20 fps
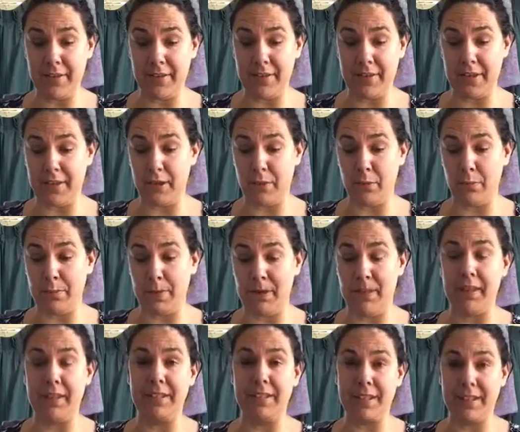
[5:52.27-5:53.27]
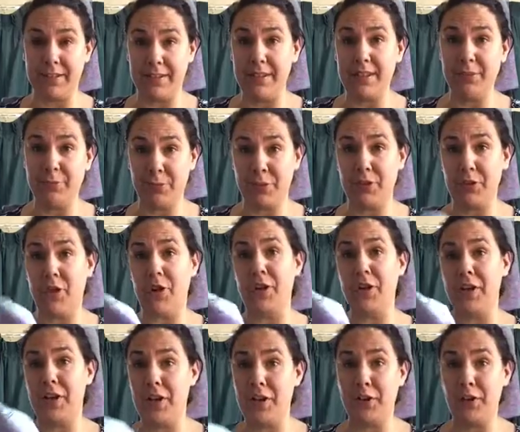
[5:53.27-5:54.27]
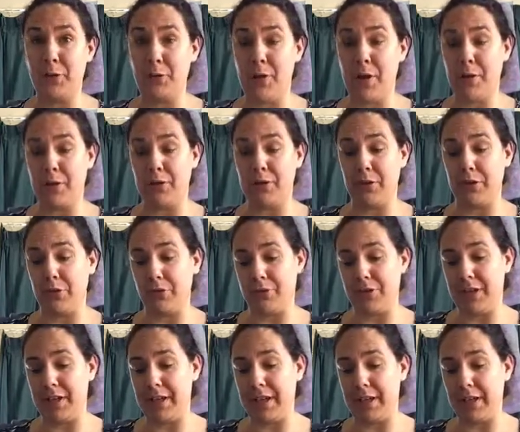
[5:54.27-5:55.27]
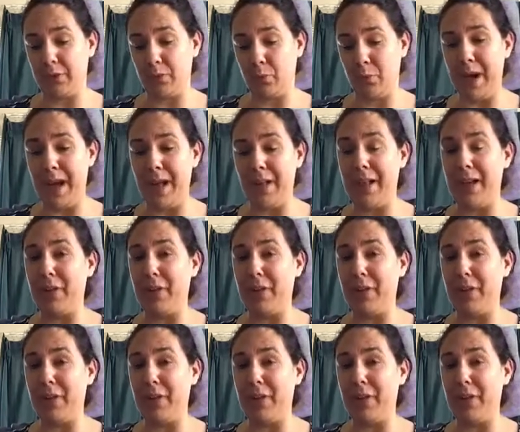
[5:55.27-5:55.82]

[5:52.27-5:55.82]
then it will be this, because this was started in 2013 as well.